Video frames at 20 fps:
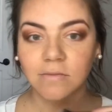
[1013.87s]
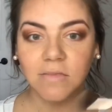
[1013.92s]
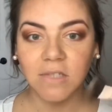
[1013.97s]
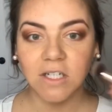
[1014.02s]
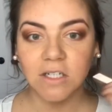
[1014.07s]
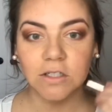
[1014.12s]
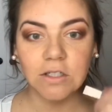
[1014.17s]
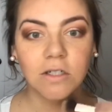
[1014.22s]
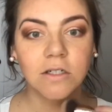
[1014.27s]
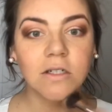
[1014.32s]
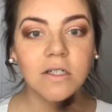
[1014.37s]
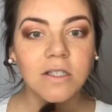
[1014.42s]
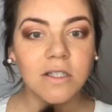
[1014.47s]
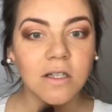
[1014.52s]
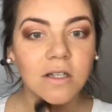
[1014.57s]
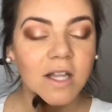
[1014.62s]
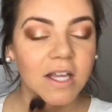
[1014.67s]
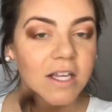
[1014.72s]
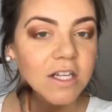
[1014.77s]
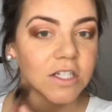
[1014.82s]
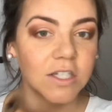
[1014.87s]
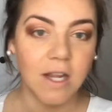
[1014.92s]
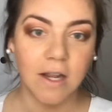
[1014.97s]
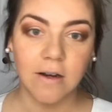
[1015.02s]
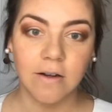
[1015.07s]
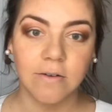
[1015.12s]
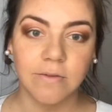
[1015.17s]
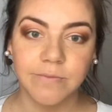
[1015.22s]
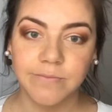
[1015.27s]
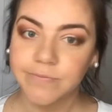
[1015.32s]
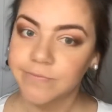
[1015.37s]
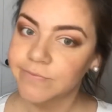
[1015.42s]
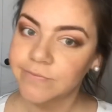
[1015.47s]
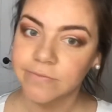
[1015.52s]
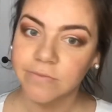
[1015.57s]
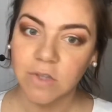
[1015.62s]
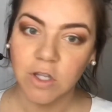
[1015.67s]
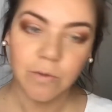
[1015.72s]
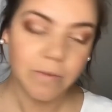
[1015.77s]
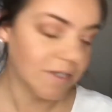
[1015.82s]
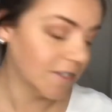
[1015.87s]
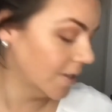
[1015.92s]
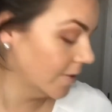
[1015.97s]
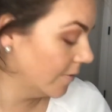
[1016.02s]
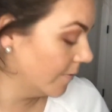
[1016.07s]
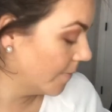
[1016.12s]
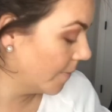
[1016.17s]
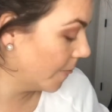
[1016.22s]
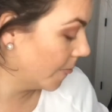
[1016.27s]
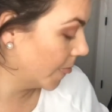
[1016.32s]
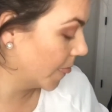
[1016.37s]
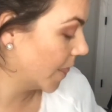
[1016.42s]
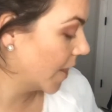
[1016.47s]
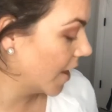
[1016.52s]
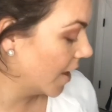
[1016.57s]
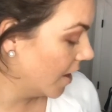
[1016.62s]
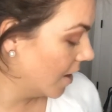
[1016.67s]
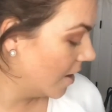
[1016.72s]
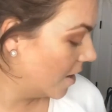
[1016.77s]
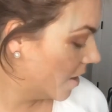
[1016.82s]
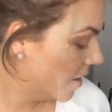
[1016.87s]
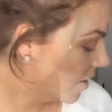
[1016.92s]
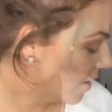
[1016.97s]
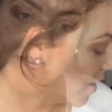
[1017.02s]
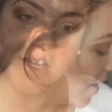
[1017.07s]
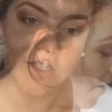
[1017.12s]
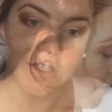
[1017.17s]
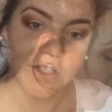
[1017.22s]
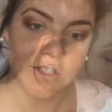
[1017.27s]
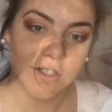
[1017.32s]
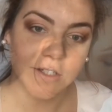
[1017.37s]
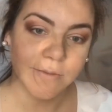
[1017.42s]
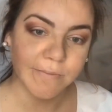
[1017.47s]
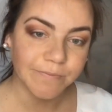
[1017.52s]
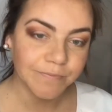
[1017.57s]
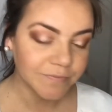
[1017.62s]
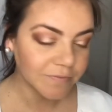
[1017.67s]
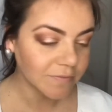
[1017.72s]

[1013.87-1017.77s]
it should just look like a shadow. No big deal. Blush. Okay, moving